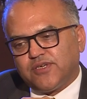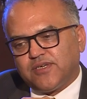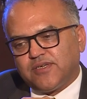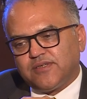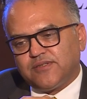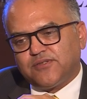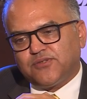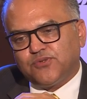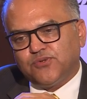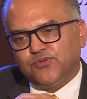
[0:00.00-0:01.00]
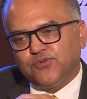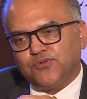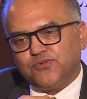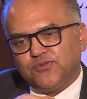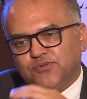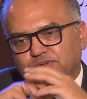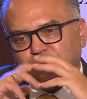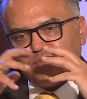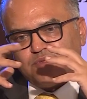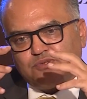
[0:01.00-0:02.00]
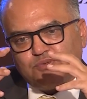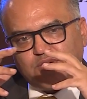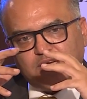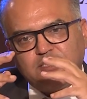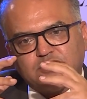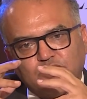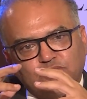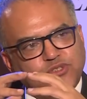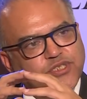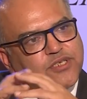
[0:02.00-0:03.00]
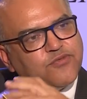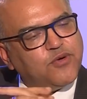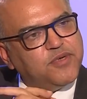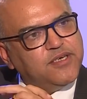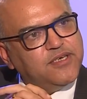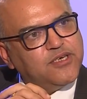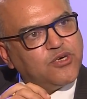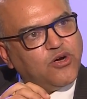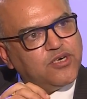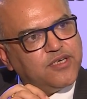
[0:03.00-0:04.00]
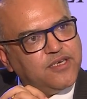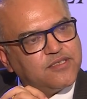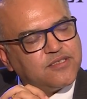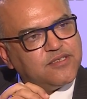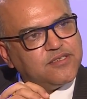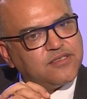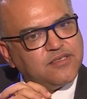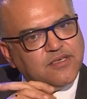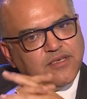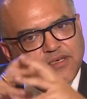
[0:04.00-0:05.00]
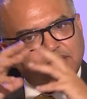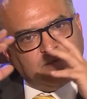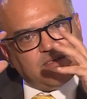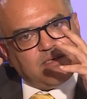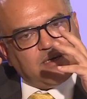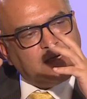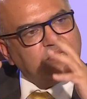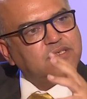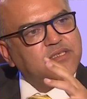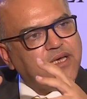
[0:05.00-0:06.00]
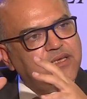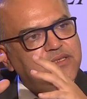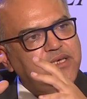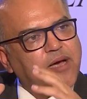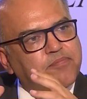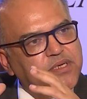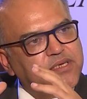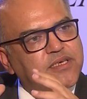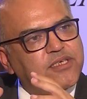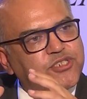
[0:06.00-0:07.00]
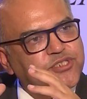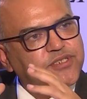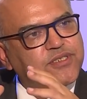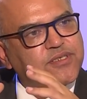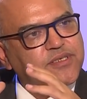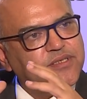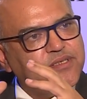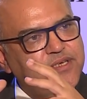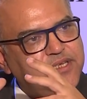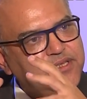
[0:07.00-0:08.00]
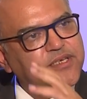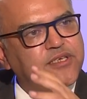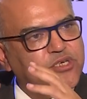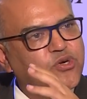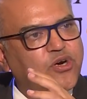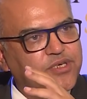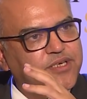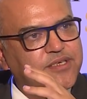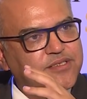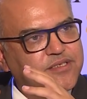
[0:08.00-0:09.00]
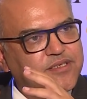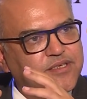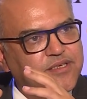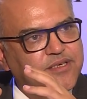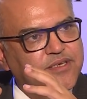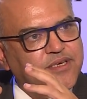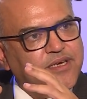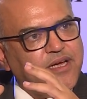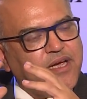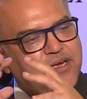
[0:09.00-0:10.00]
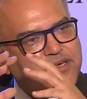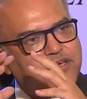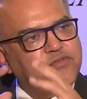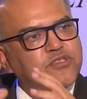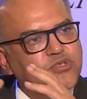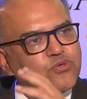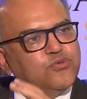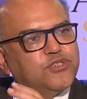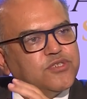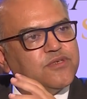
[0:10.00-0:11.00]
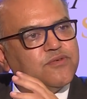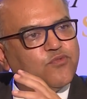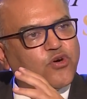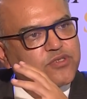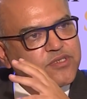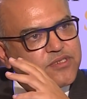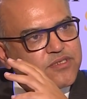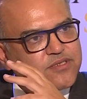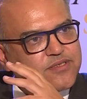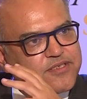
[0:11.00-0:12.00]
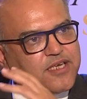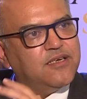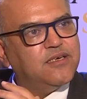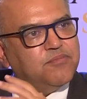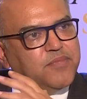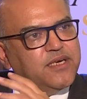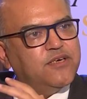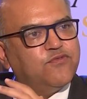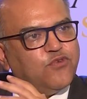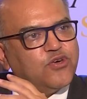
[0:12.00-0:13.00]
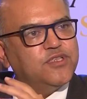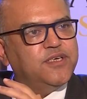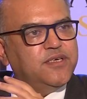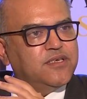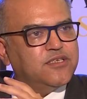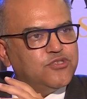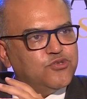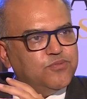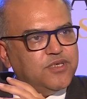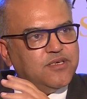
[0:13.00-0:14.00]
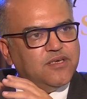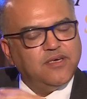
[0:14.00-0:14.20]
to any solution from an Indian context is understand the application in the Indian context and give a solution what is tailor-made for the Indian consumer.